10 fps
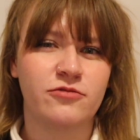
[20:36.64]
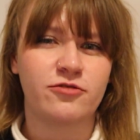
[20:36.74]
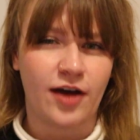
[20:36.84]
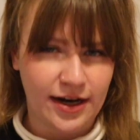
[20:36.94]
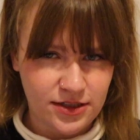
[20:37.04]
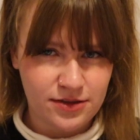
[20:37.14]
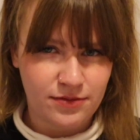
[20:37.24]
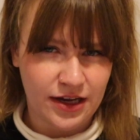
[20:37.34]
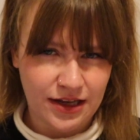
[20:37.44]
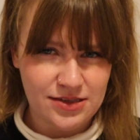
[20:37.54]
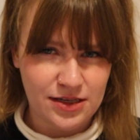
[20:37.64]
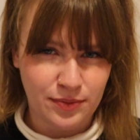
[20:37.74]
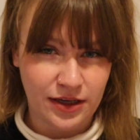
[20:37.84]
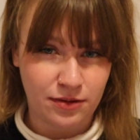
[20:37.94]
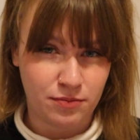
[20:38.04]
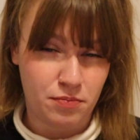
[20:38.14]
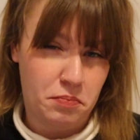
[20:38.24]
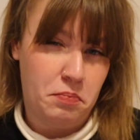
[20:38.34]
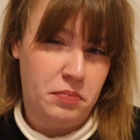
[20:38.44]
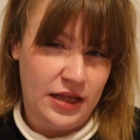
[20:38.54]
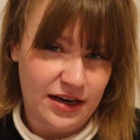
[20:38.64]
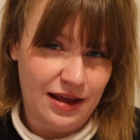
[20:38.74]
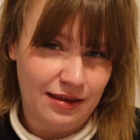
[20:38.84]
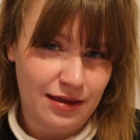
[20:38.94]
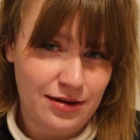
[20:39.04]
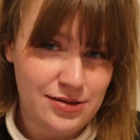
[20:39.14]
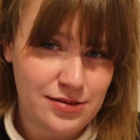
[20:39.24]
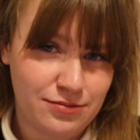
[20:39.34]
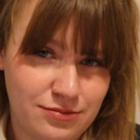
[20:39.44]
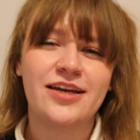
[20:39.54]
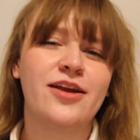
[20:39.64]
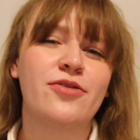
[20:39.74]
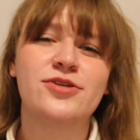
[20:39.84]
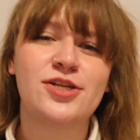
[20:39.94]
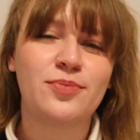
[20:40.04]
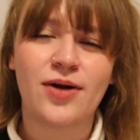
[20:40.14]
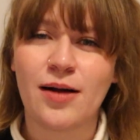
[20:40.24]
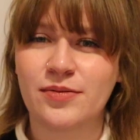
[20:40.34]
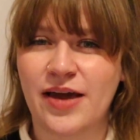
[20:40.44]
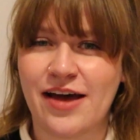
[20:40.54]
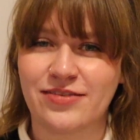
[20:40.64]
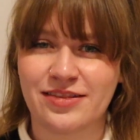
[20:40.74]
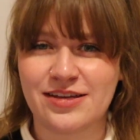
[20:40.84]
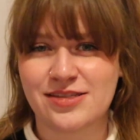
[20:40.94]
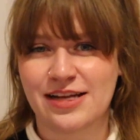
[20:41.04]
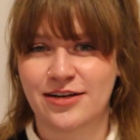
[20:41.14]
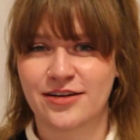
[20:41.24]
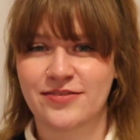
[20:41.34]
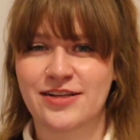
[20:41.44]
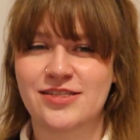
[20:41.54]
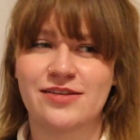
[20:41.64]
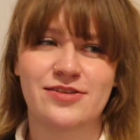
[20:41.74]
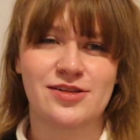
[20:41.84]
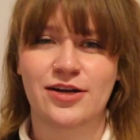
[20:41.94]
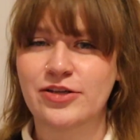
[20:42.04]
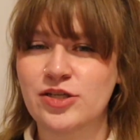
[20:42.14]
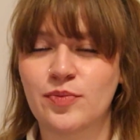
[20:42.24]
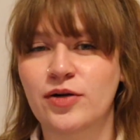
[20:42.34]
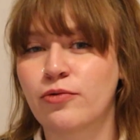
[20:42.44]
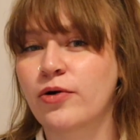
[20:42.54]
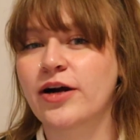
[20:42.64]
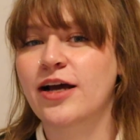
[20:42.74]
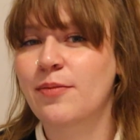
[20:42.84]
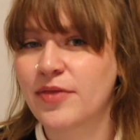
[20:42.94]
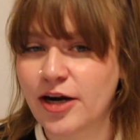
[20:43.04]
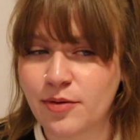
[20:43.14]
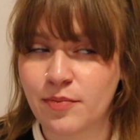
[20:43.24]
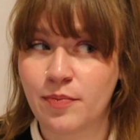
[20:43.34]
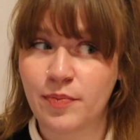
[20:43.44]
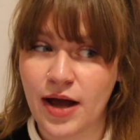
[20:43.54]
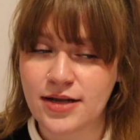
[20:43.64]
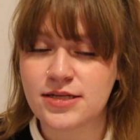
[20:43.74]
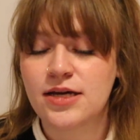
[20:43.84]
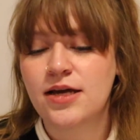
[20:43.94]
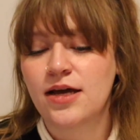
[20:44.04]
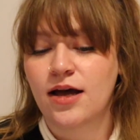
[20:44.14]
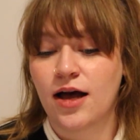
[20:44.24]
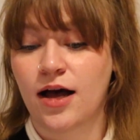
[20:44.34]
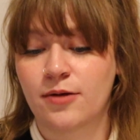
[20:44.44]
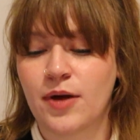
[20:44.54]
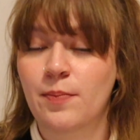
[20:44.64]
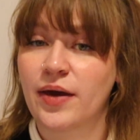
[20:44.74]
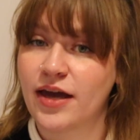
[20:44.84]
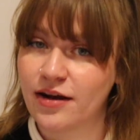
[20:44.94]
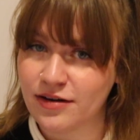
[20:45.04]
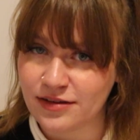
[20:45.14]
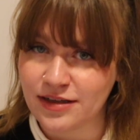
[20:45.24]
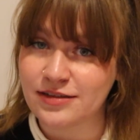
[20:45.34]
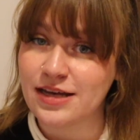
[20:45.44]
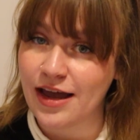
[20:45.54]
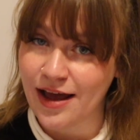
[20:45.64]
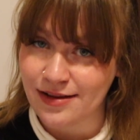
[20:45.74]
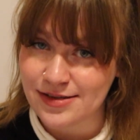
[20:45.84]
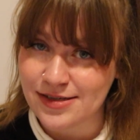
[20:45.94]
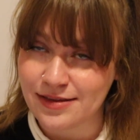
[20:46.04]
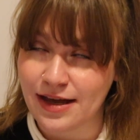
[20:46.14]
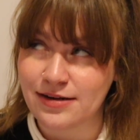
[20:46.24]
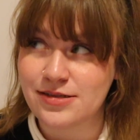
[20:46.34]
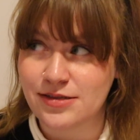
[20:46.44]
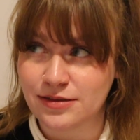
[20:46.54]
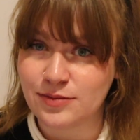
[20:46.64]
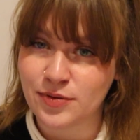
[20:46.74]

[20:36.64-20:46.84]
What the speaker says: fight against it being played like this. You know, there's no problem having things that are offensive as long as you put a warning up there. But apparently to Allison, that is still a